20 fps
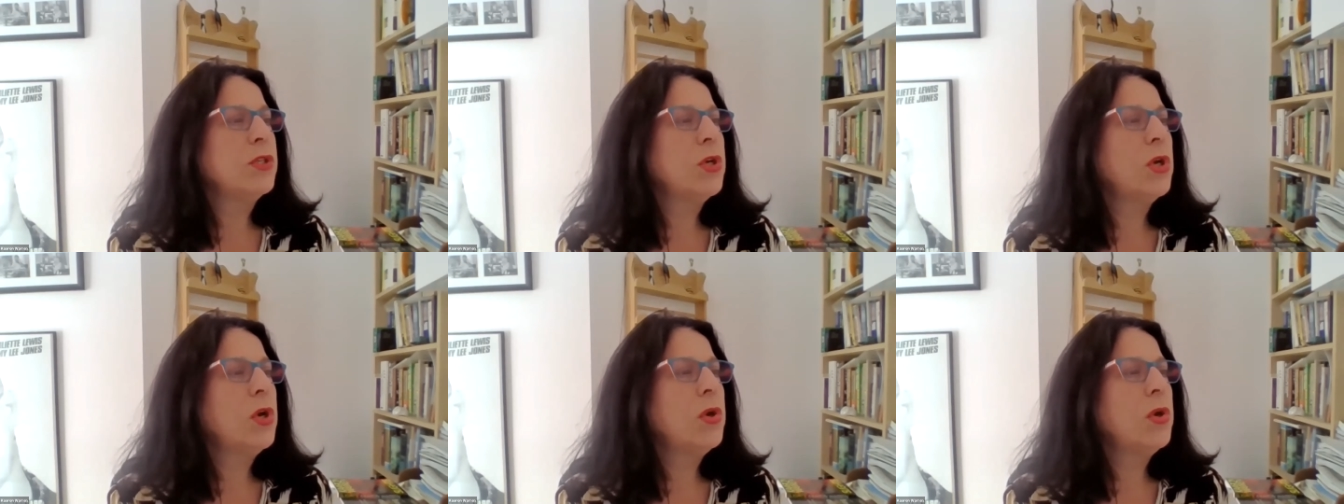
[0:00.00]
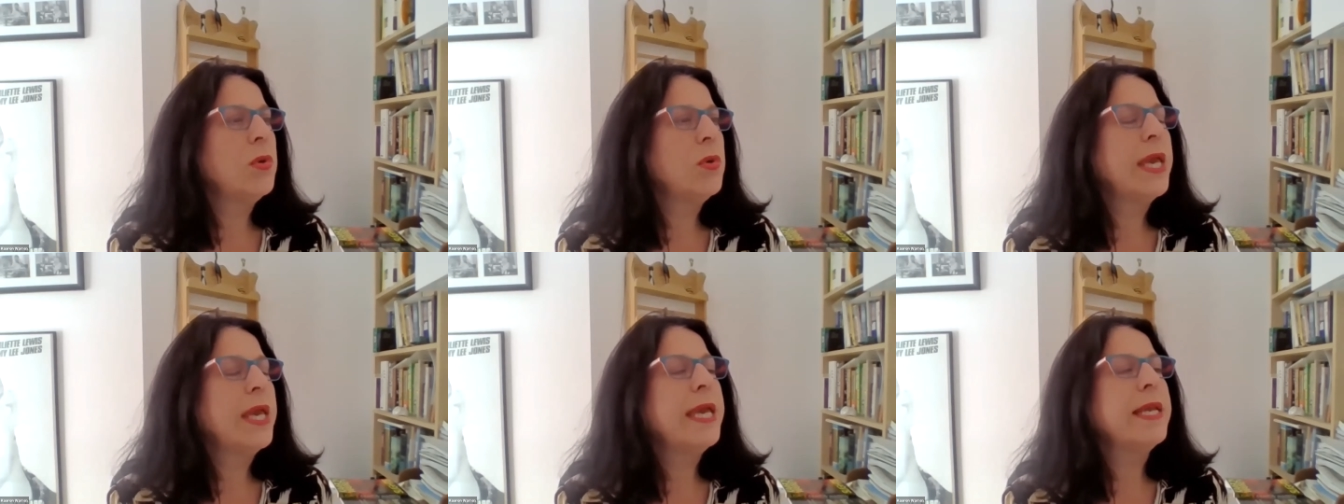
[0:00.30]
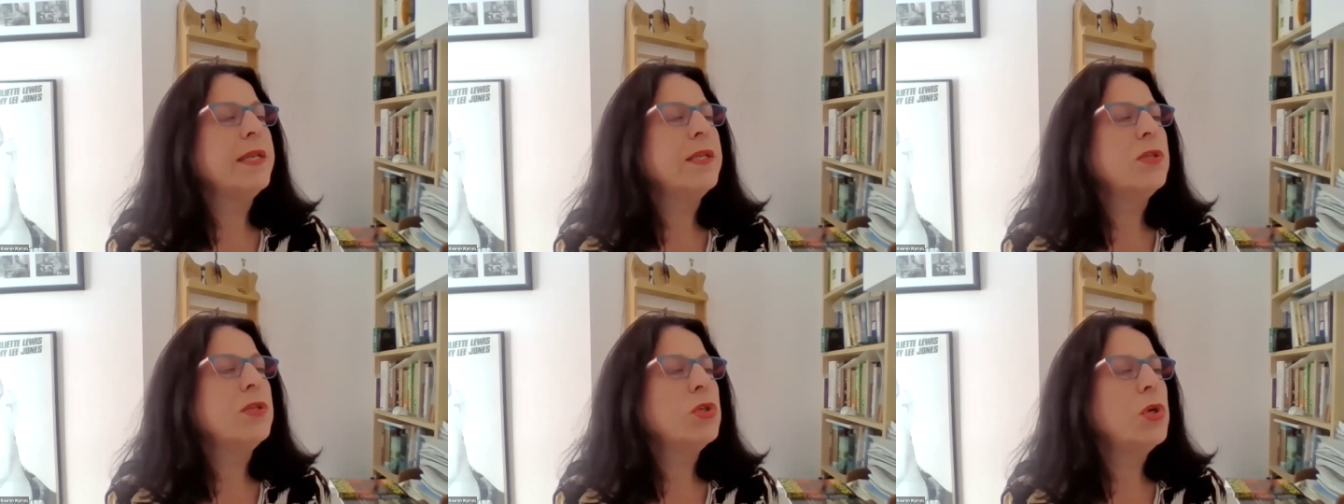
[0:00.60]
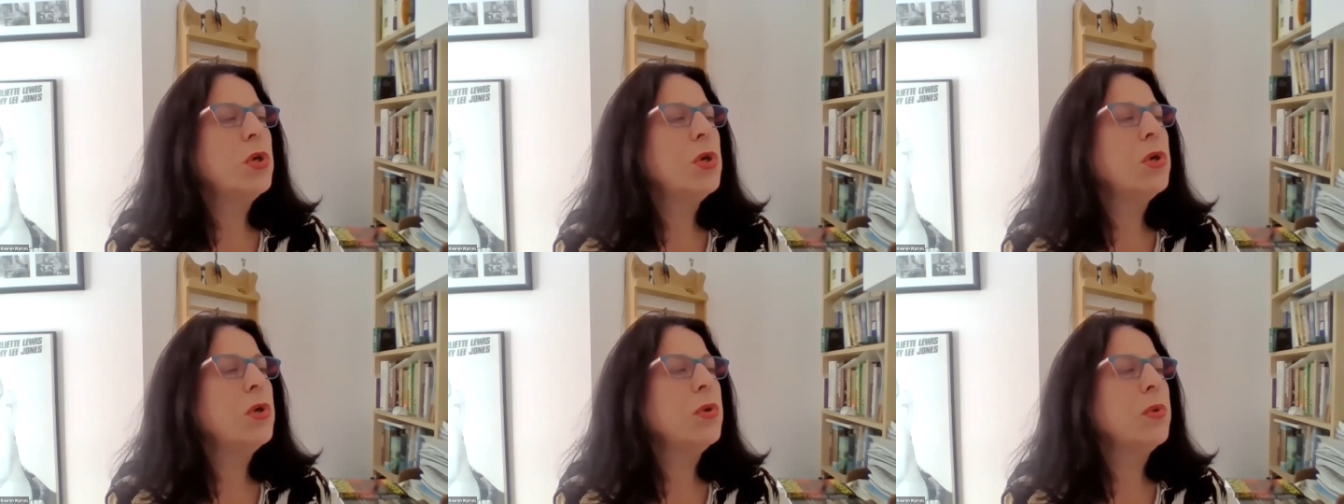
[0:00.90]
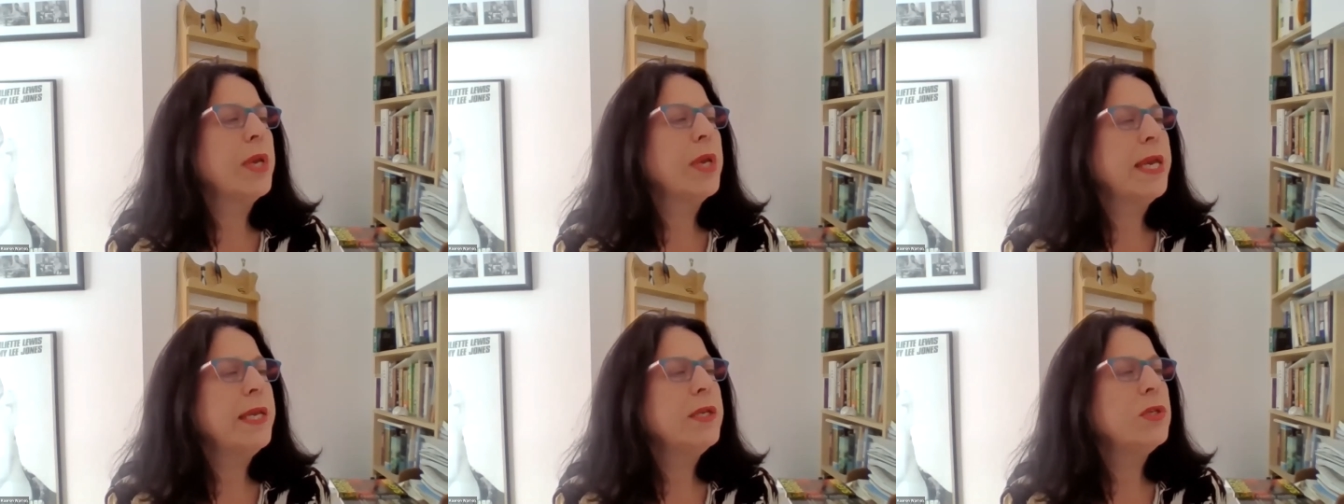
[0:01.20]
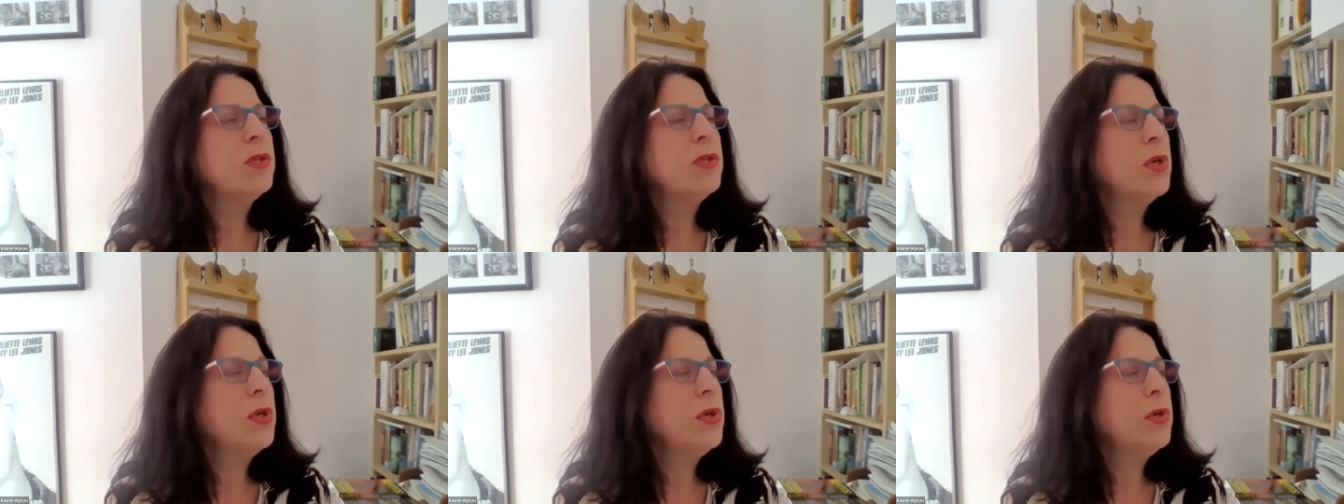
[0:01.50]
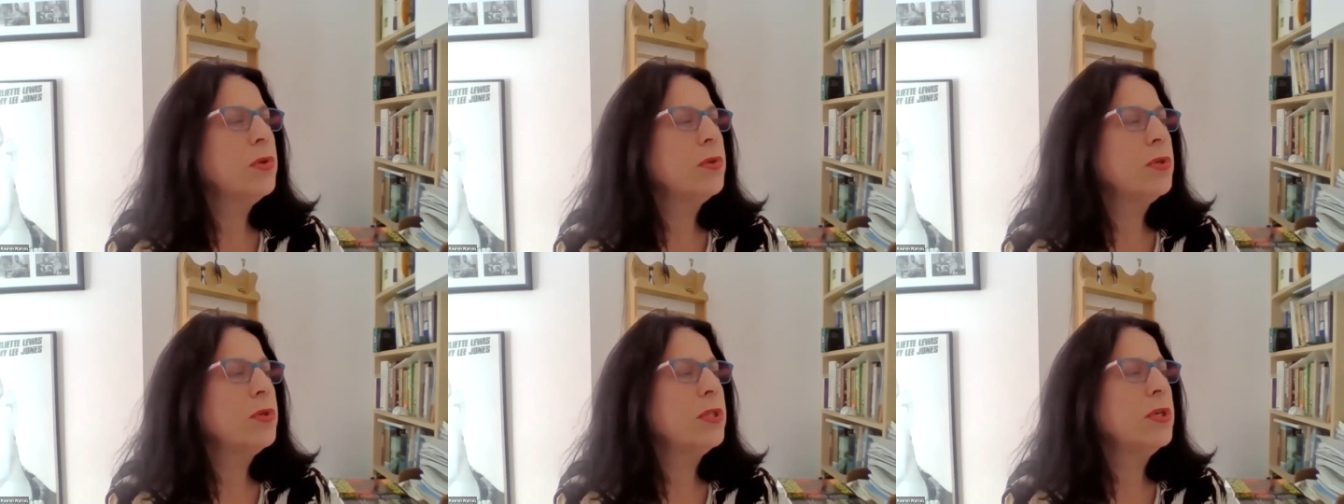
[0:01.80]
toe,
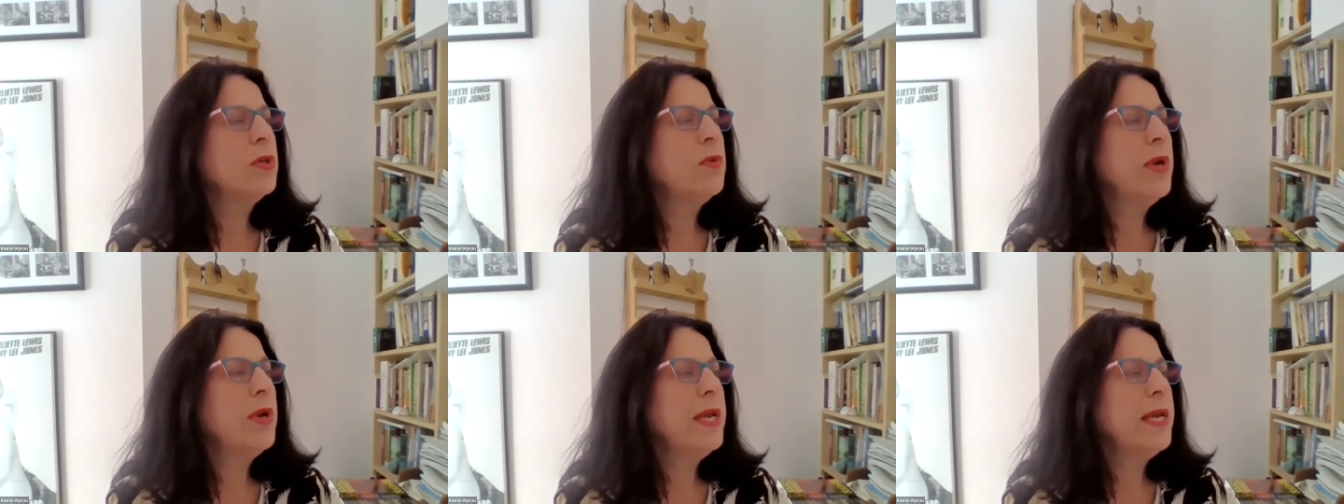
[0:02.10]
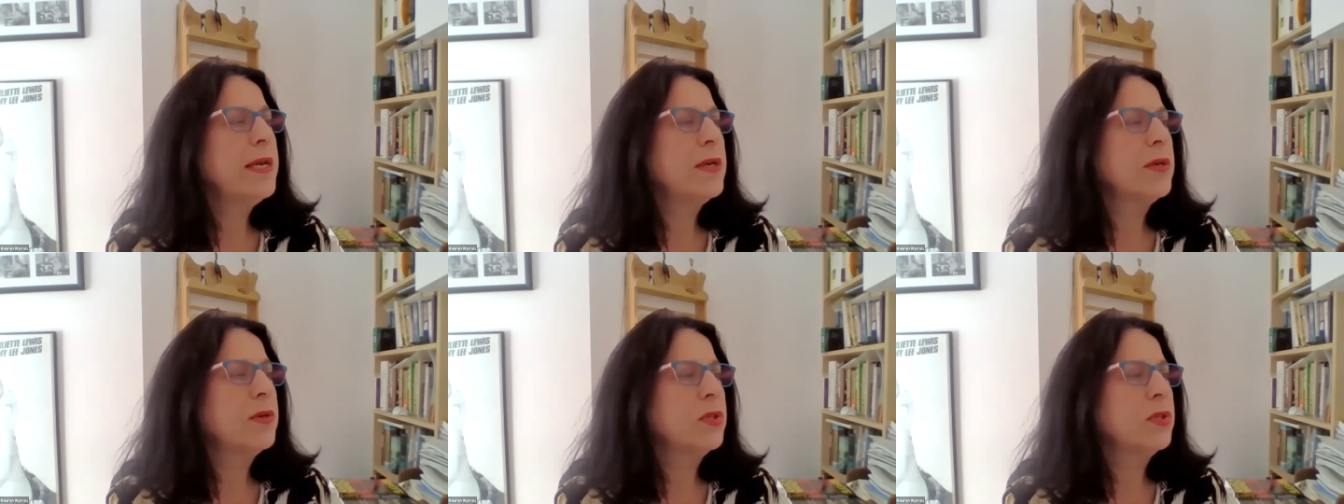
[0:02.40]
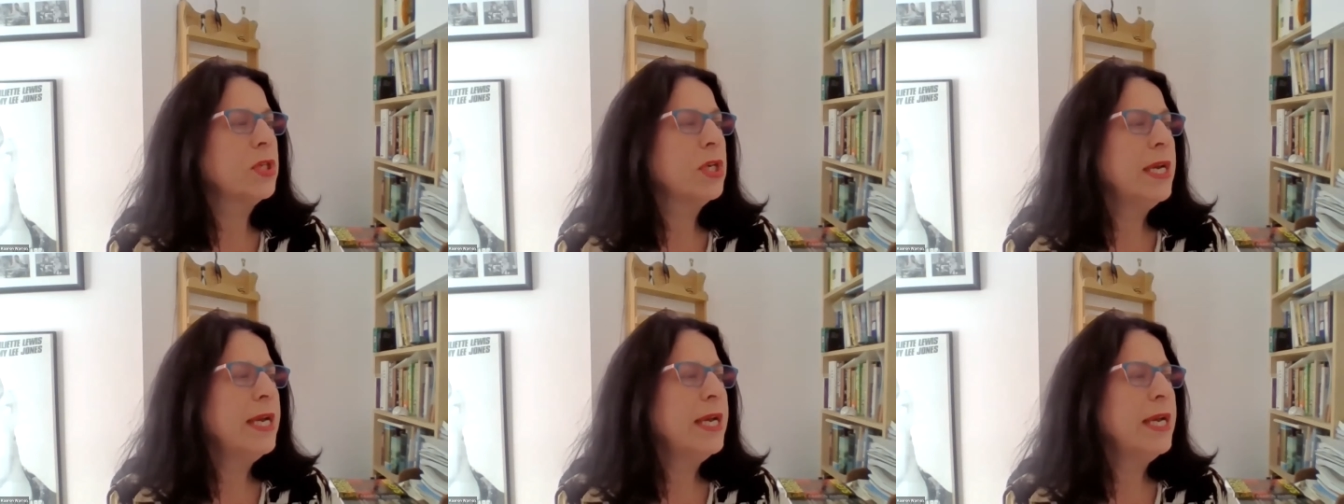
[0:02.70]
to the ground.